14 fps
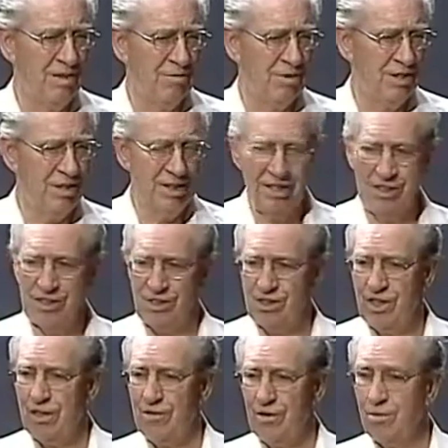When out of the
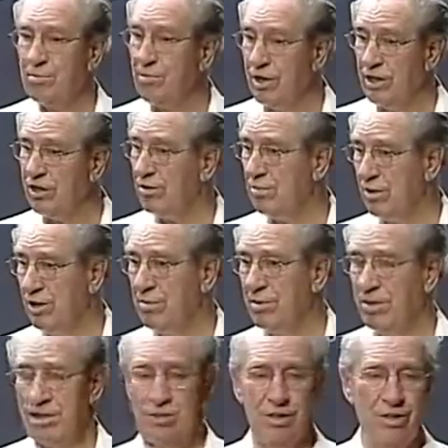several billion people
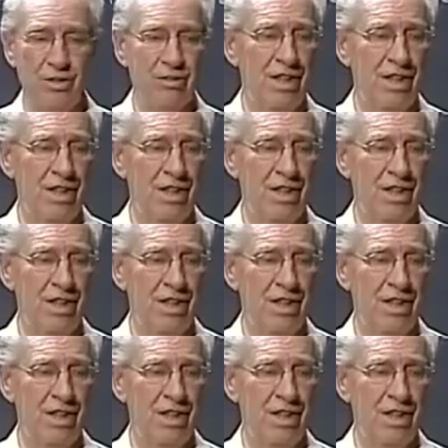that were no